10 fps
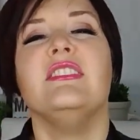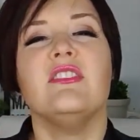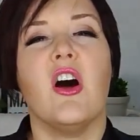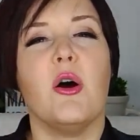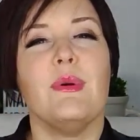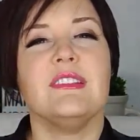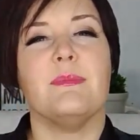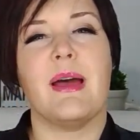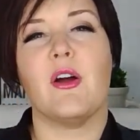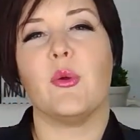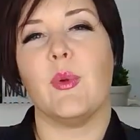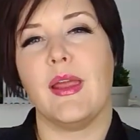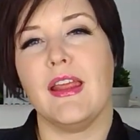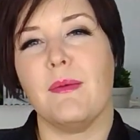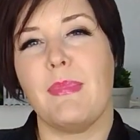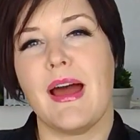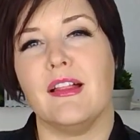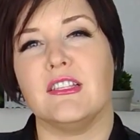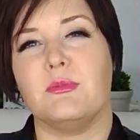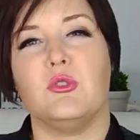This is always about creating a
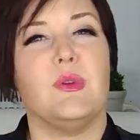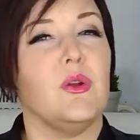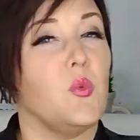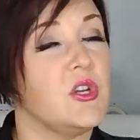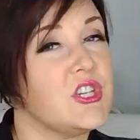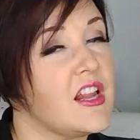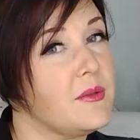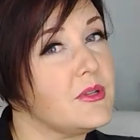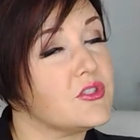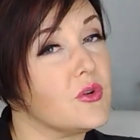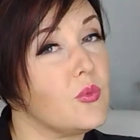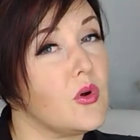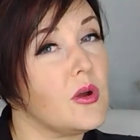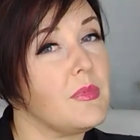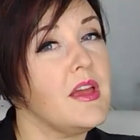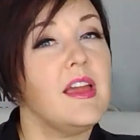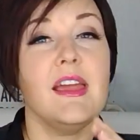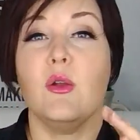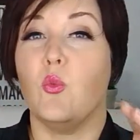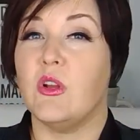balance between which elements are warm
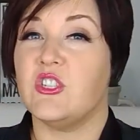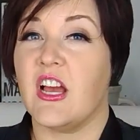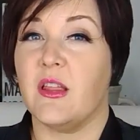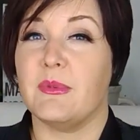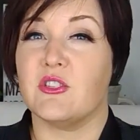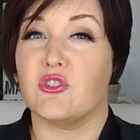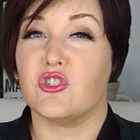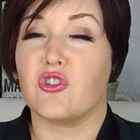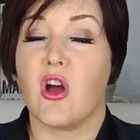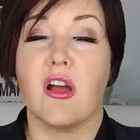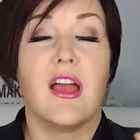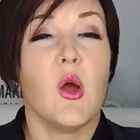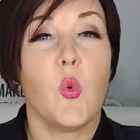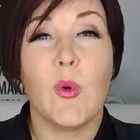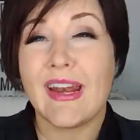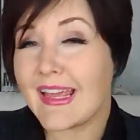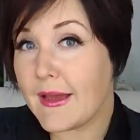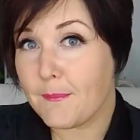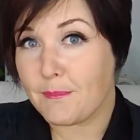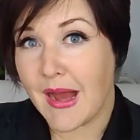and which elements are strong.
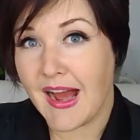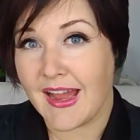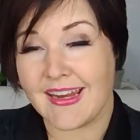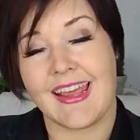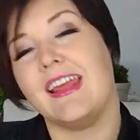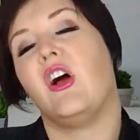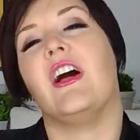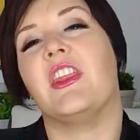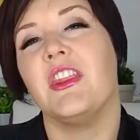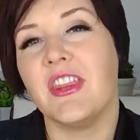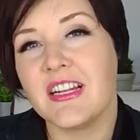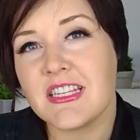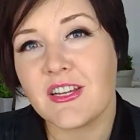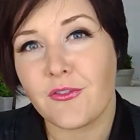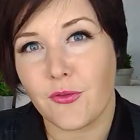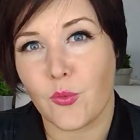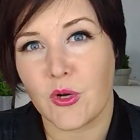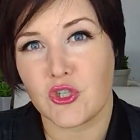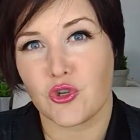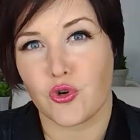When combined and authentic
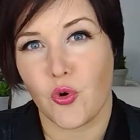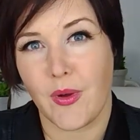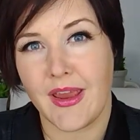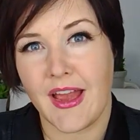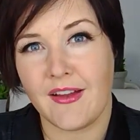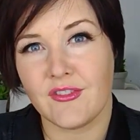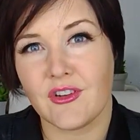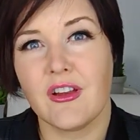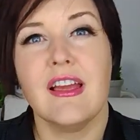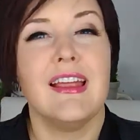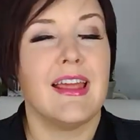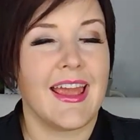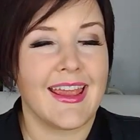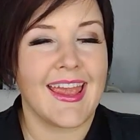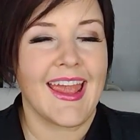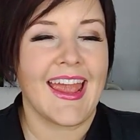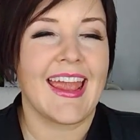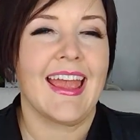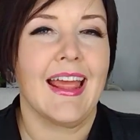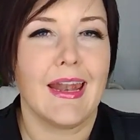for what you're going after,
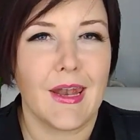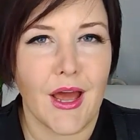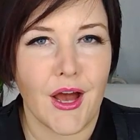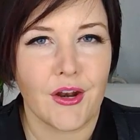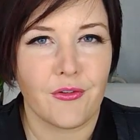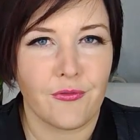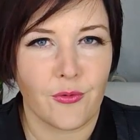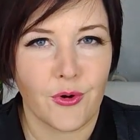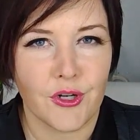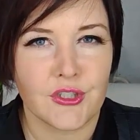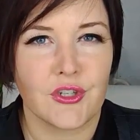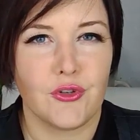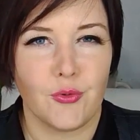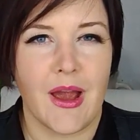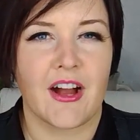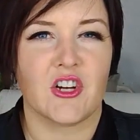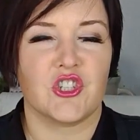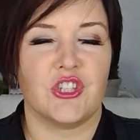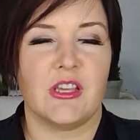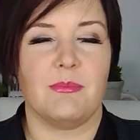aka not forced, you
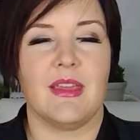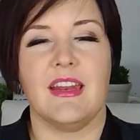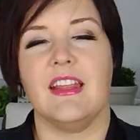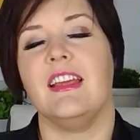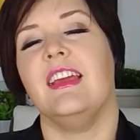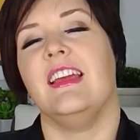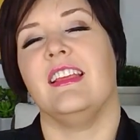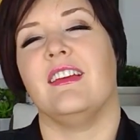actually mean it,